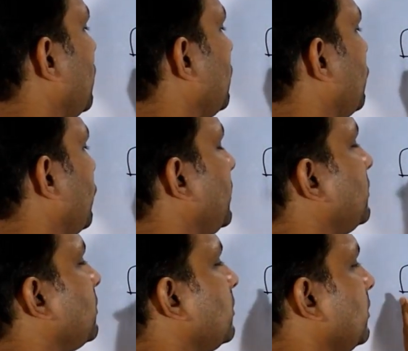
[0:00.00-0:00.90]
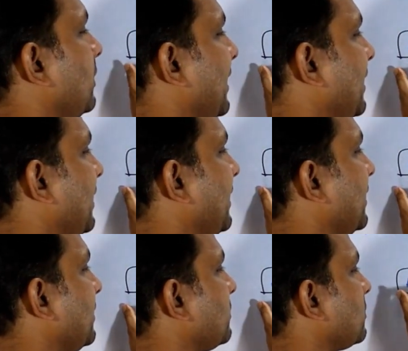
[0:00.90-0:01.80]
Rohit
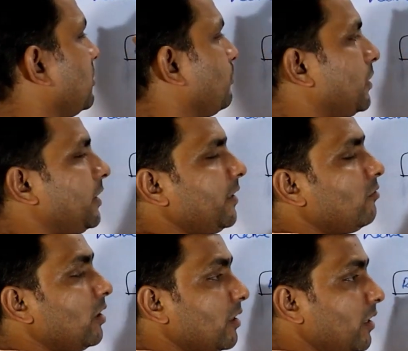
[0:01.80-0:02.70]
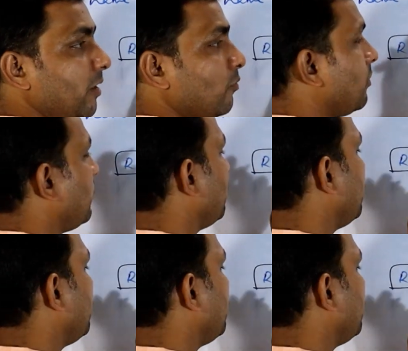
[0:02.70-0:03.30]
indicates the particular name of a